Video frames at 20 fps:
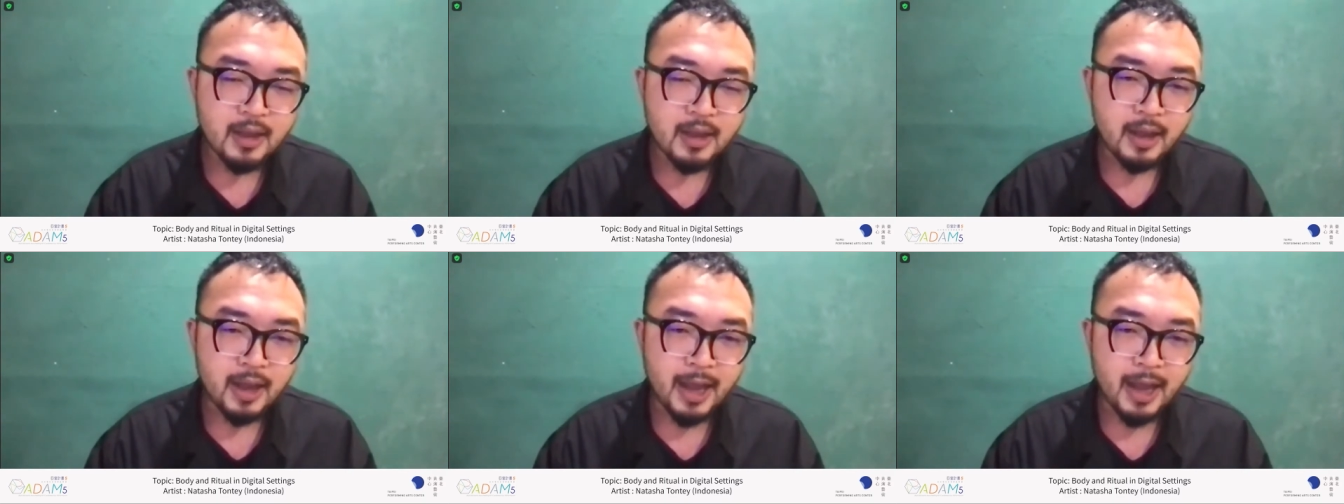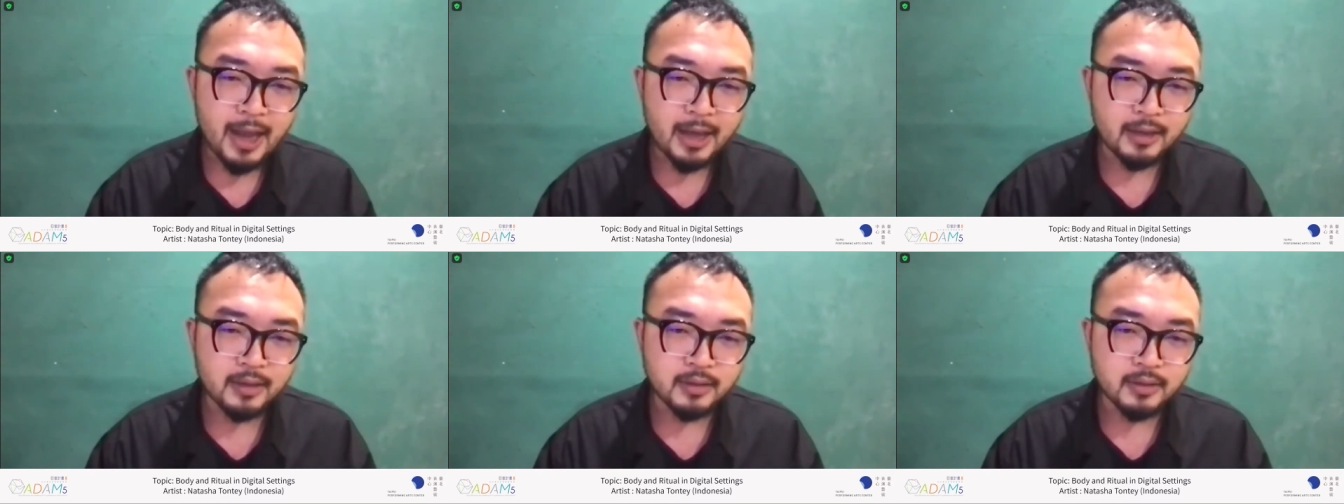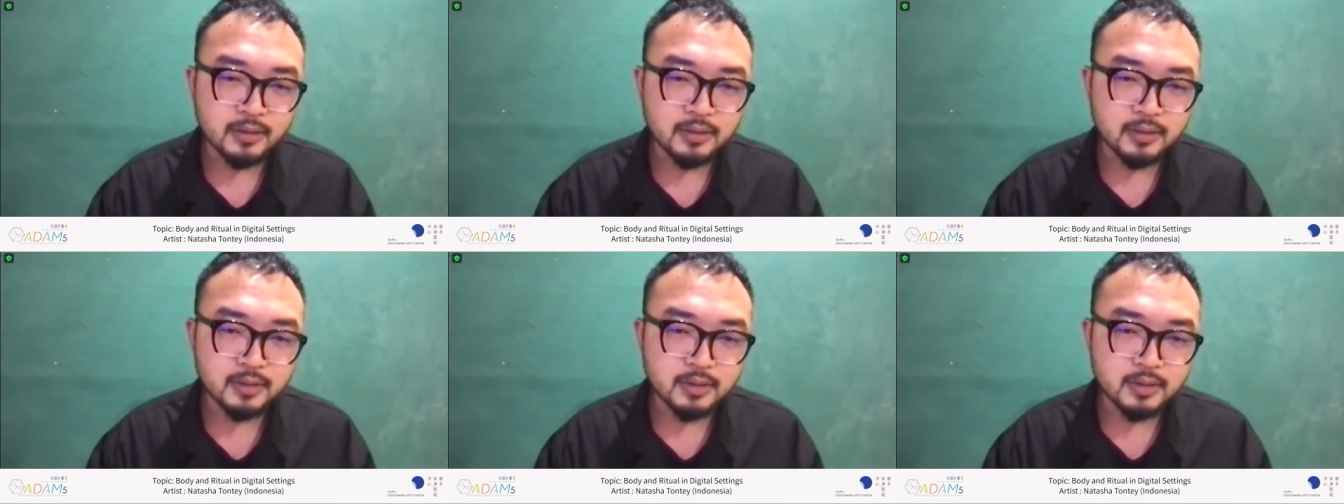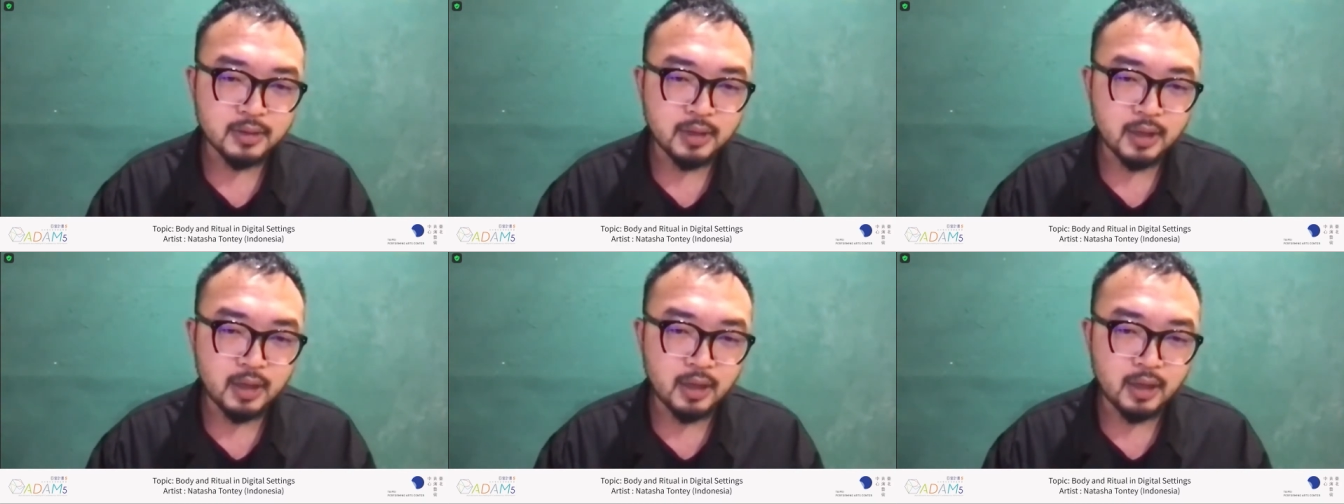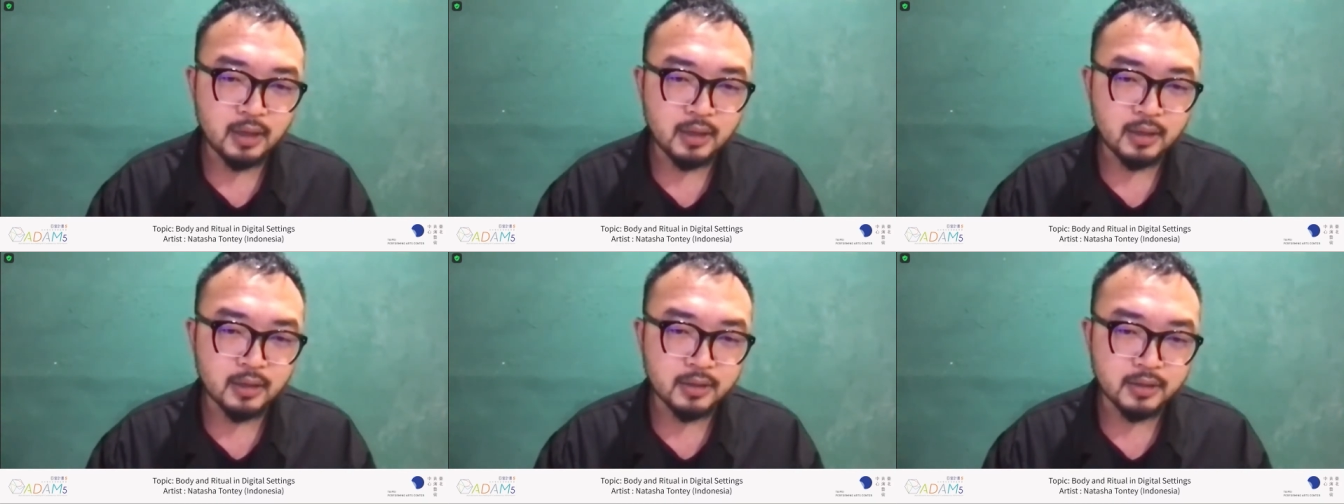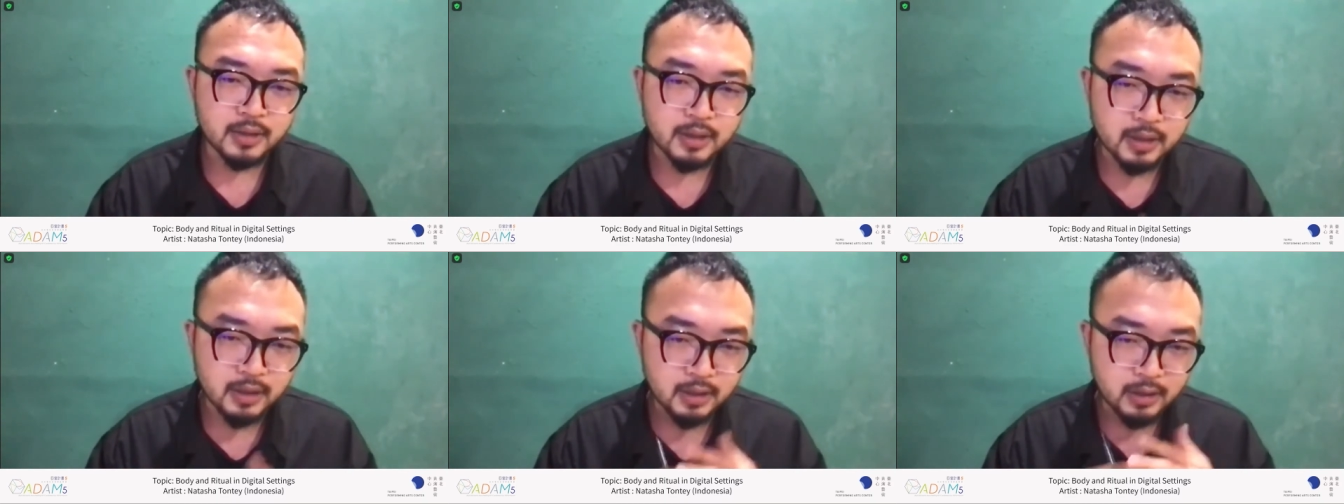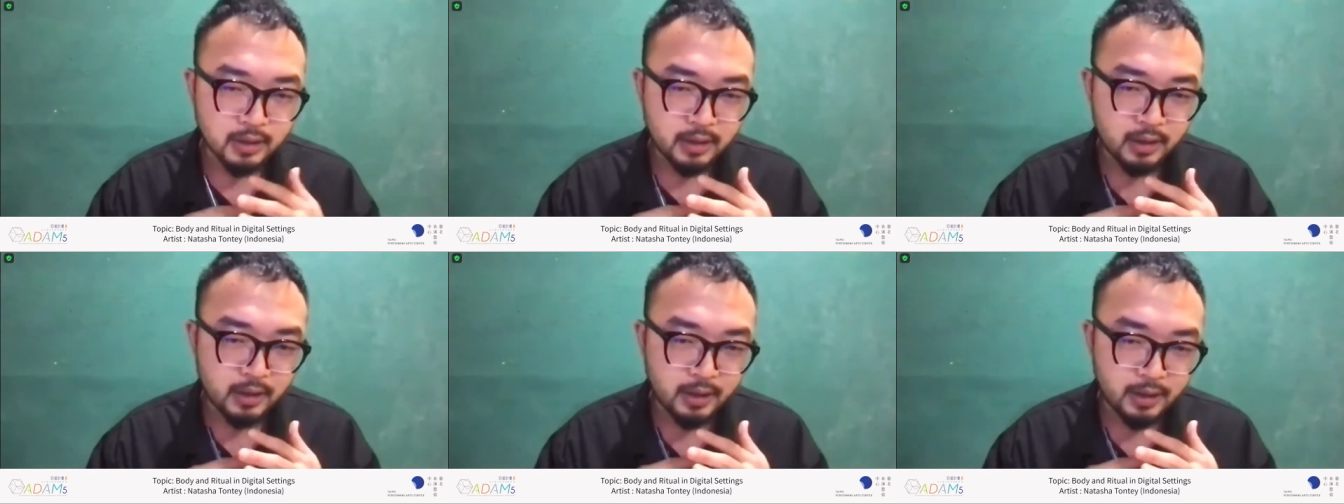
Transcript: And the